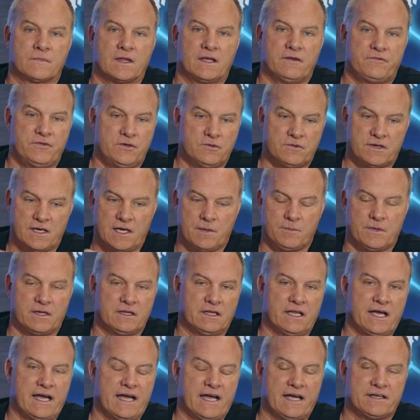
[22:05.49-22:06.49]
If you came in
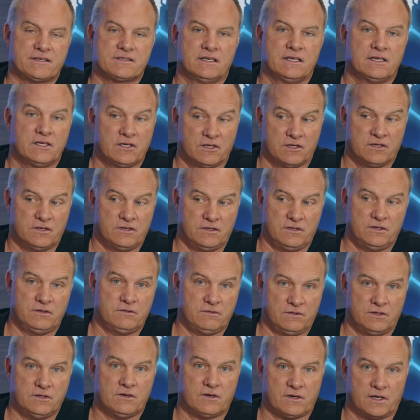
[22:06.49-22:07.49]
last,
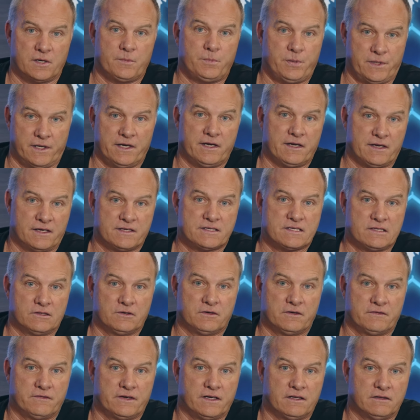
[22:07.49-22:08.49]
you're going to play against
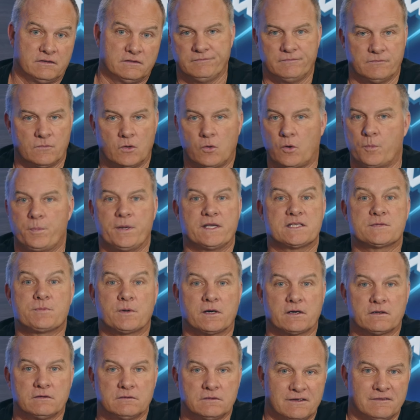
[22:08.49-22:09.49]
Louisville or
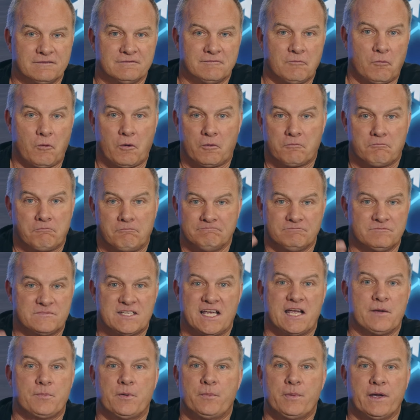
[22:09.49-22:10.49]
Pittsburgh or
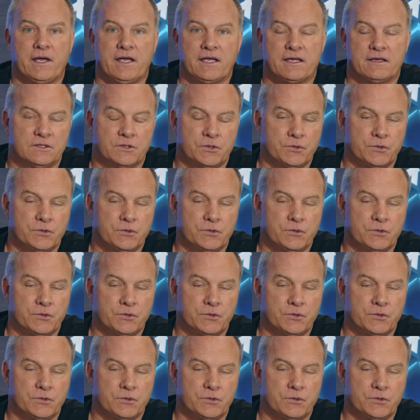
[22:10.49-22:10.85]
Tampa Bay.